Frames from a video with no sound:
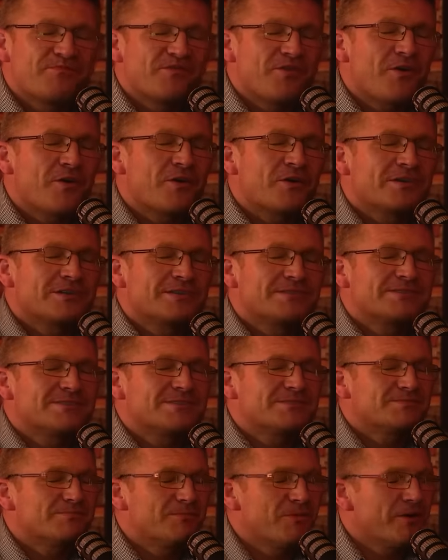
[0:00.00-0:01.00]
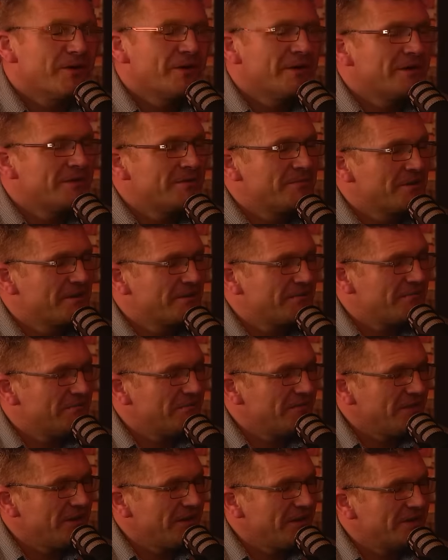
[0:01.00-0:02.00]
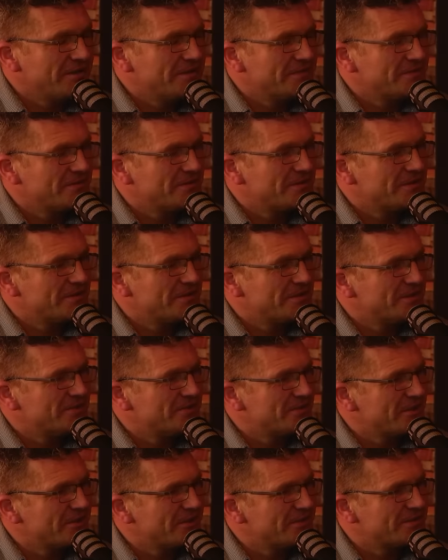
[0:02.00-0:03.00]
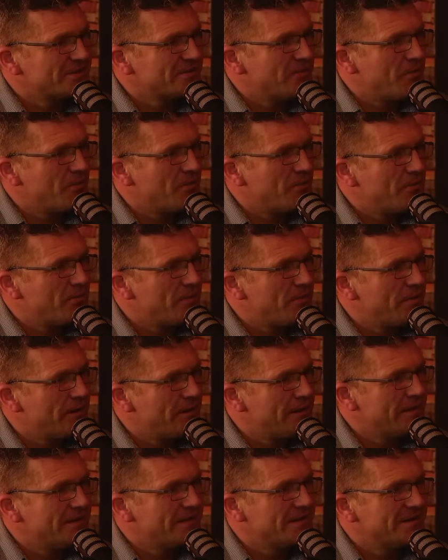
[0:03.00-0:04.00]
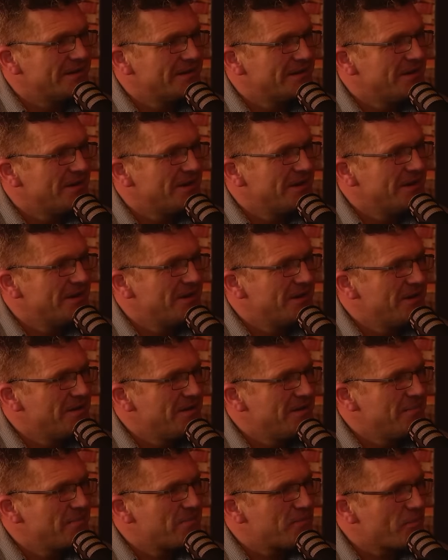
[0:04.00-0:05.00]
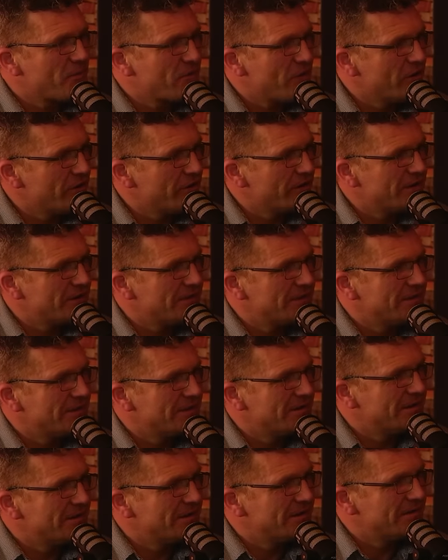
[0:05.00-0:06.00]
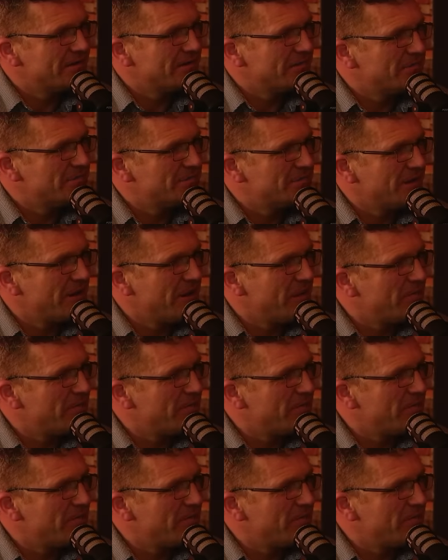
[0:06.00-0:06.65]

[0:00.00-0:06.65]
fucking smile on my face with the just complete pride. It was